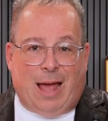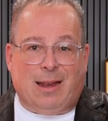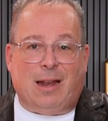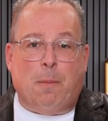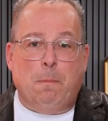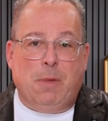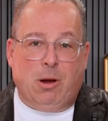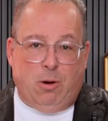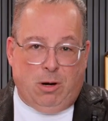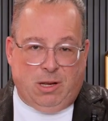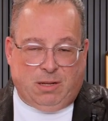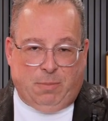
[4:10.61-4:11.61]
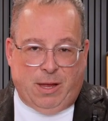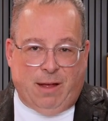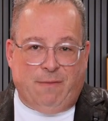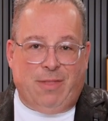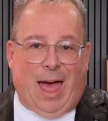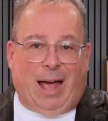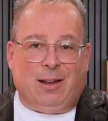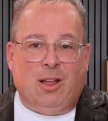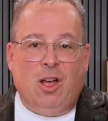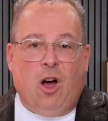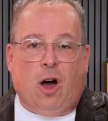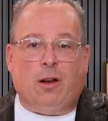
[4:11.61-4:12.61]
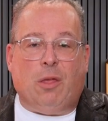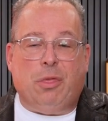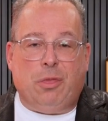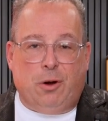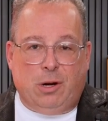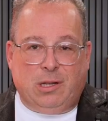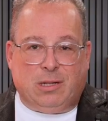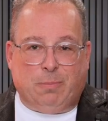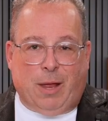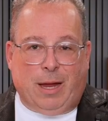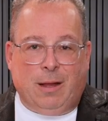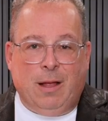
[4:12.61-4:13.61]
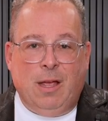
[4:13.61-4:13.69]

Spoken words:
and then a mirror display of that on a third display.